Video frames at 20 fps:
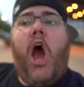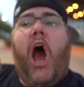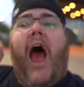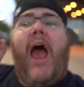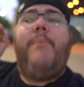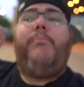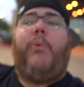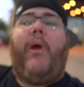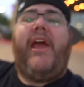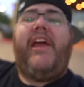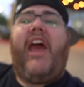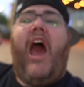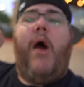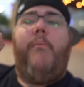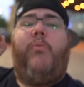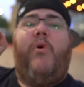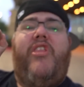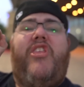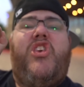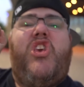I break
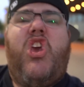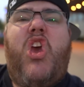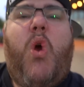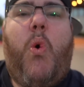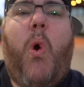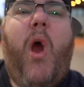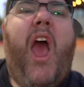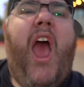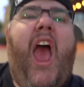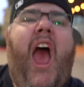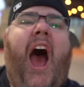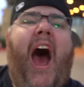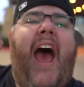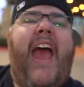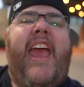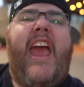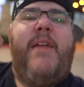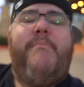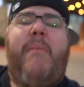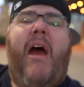up with you.
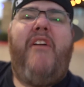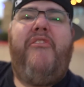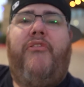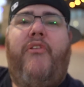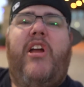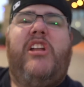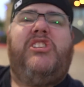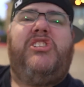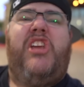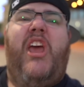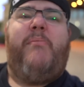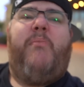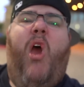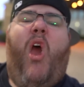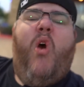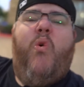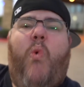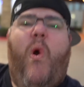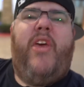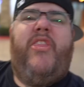I end my friendship
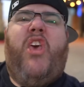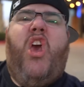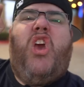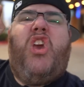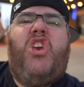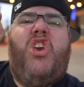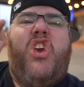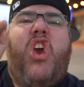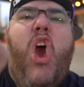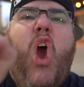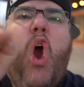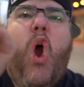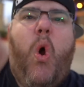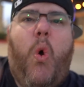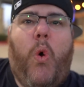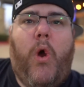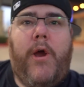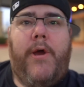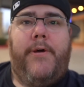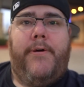with
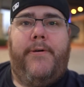you.